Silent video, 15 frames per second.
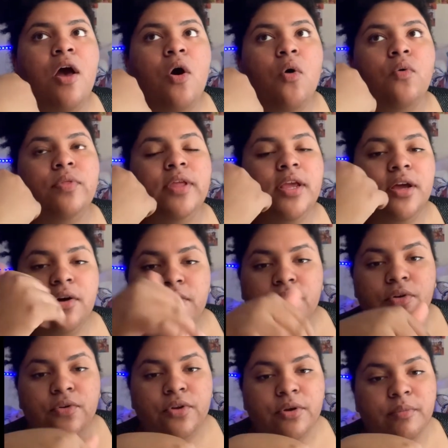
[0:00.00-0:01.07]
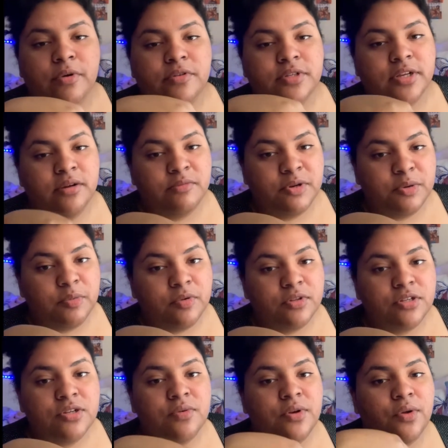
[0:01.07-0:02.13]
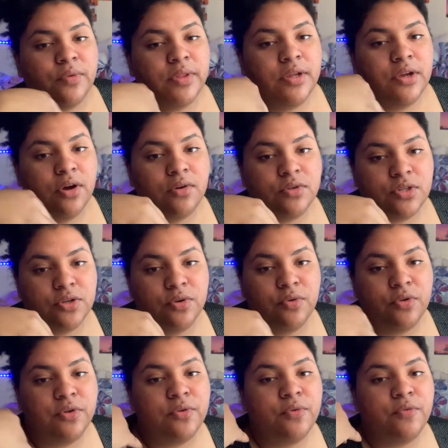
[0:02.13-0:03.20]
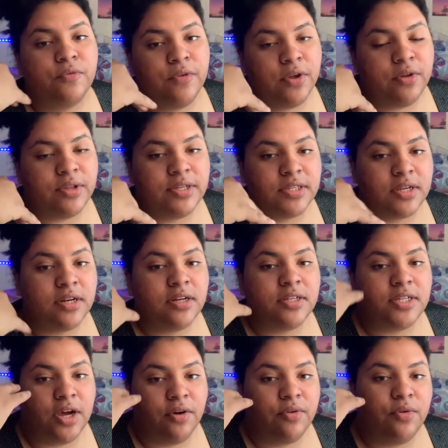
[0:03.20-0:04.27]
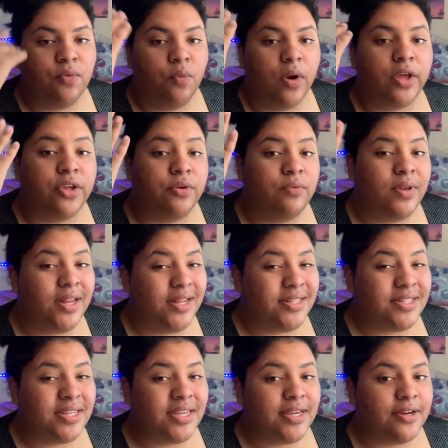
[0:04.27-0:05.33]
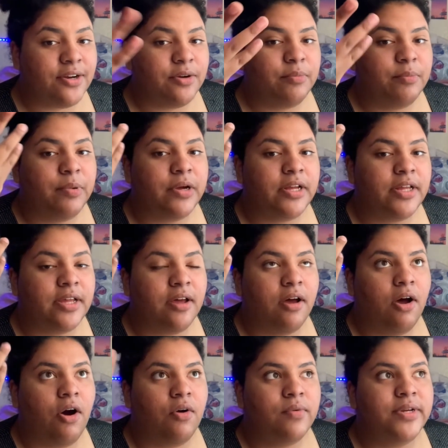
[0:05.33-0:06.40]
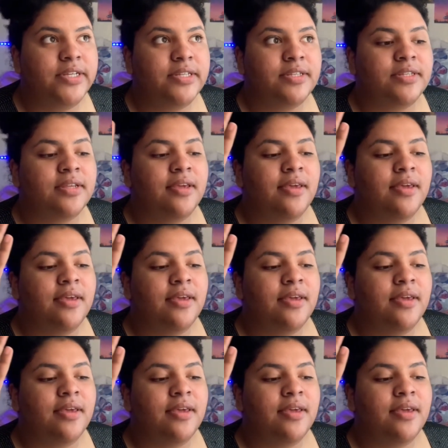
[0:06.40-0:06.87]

only go to who you're most comfortable to and only go to who you feel is going to tell you what you need to hear, but always